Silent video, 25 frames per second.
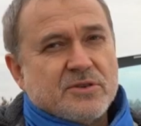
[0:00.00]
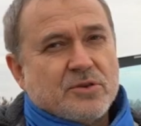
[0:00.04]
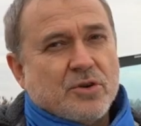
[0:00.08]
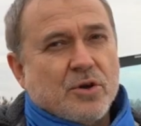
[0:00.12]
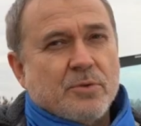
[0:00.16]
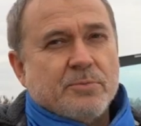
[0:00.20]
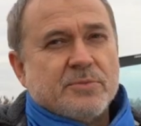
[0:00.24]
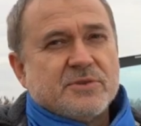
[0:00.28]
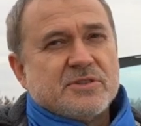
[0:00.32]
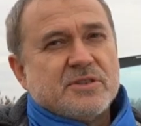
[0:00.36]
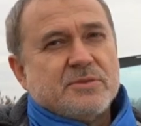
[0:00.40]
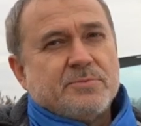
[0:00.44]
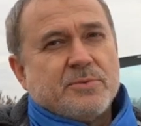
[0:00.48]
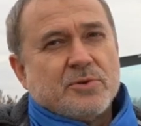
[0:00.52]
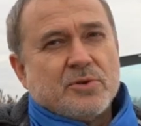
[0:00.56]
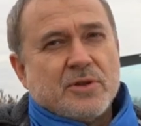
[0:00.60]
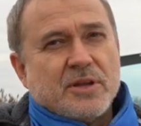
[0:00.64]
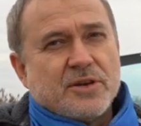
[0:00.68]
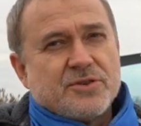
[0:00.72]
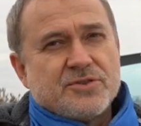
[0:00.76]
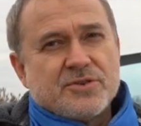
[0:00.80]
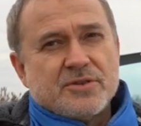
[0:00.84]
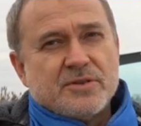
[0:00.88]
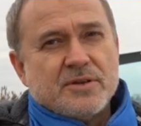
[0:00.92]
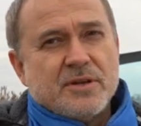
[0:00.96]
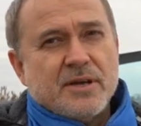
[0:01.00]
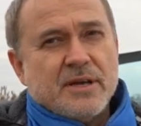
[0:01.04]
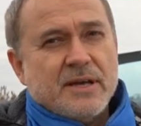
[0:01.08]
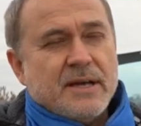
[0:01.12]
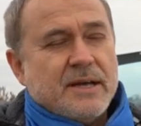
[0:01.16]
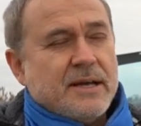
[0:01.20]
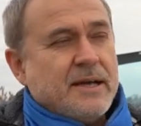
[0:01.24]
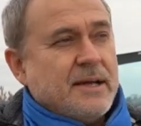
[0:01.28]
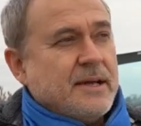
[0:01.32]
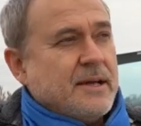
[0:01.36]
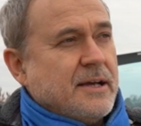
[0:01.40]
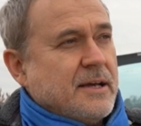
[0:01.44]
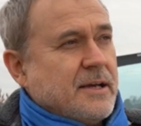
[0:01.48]
the composite production,
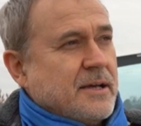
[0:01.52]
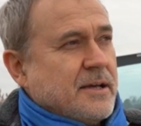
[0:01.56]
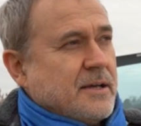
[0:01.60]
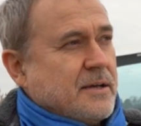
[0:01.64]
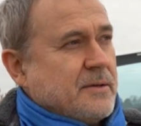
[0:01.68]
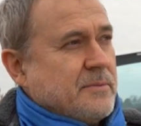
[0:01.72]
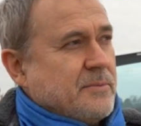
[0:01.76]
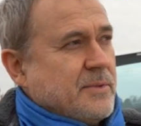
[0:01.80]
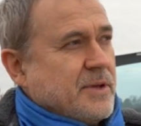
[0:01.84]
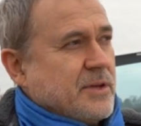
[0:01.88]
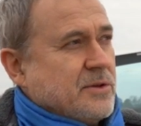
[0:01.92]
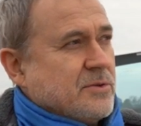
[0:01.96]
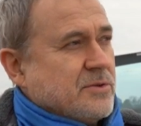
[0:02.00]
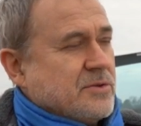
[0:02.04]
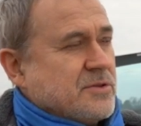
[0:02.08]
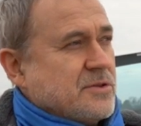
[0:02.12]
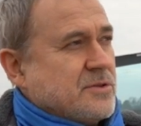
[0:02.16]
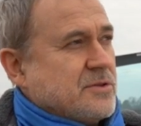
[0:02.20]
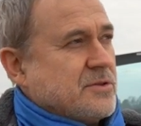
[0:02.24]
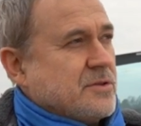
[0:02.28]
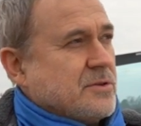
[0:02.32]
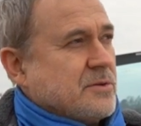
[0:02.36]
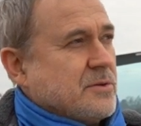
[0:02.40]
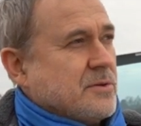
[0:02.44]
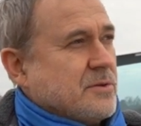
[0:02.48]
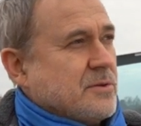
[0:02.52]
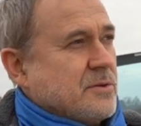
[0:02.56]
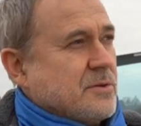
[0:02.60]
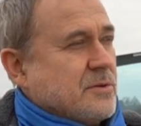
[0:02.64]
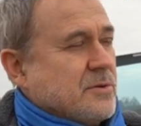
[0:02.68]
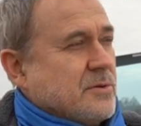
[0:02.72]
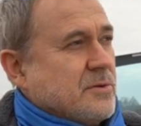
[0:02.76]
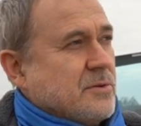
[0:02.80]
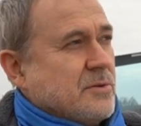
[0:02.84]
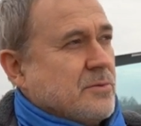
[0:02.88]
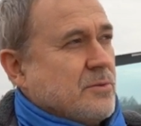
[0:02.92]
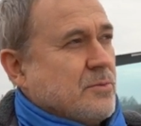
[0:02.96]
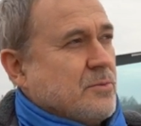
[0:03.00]
because
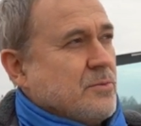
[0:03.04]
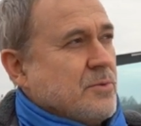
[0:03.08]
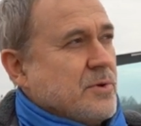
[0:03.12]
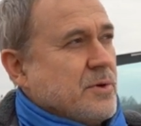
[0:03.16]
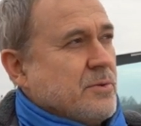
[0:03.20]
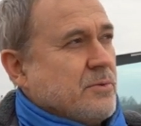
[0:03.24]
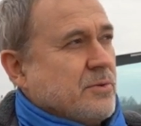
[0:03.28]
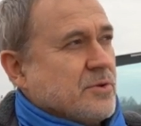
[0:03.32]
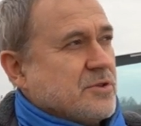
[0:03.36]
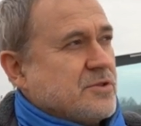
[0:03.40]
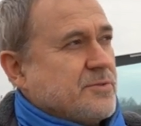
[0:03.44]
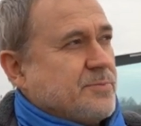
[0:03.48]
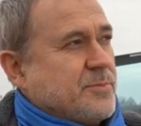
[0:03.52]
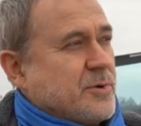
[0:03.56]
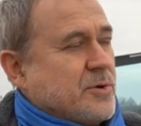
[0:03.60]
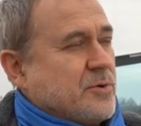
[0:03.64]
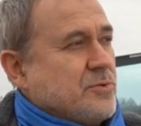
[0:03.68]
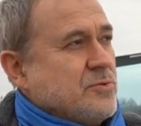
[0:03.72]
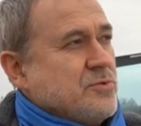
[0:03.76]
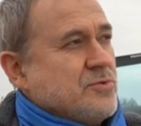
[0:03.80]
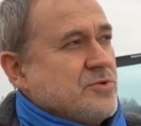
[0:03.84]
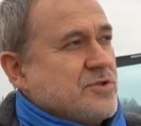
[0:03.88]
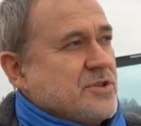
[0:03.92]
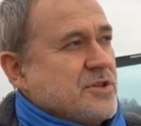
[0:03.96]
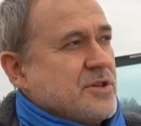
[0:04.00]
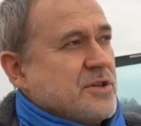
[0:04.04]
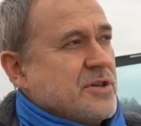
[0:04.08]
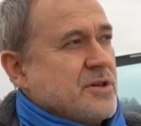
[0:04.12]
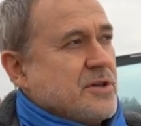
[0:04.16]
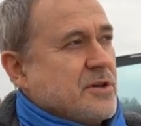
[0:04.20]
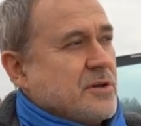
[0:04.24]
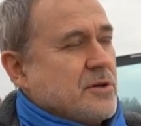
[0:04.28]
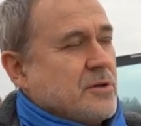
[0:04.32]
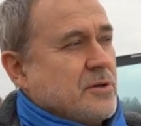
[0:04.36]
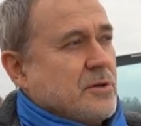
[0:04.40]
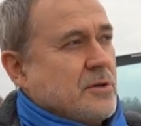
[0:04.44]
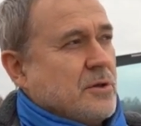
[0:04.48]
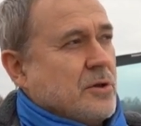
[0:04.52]
we was
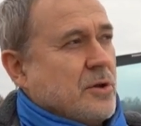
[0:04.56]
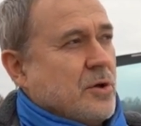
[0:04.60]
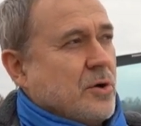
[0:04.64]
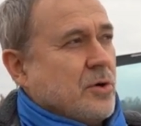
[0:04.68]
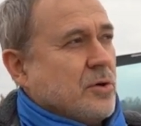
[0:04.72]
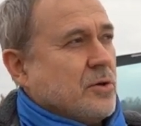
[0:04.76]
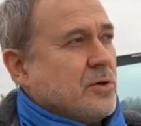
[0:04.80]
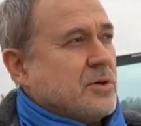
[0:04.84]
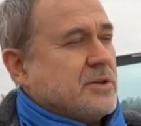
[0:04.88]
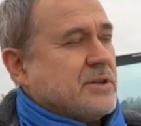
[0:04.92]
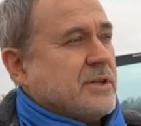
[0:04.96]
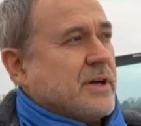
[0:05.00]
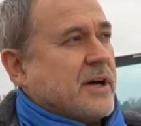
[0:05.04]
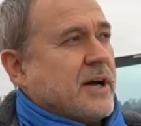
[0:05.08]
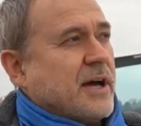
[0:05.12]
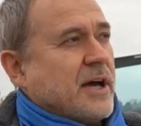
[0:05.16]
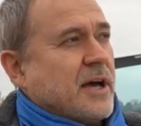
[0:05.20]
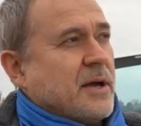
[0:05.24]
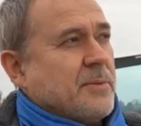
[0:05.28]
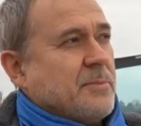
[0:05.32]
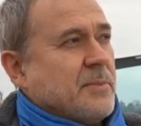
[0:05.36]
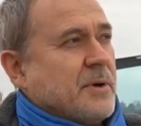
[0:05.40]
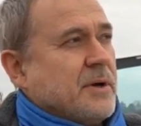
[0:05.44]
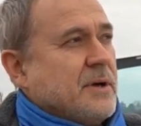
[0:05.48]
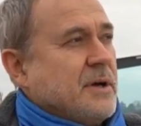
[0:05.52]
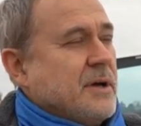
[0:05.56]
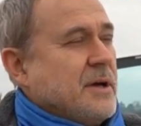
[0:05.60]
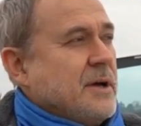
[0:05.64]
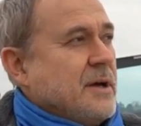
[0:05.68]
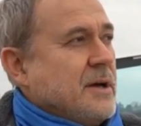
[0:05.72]
producing long time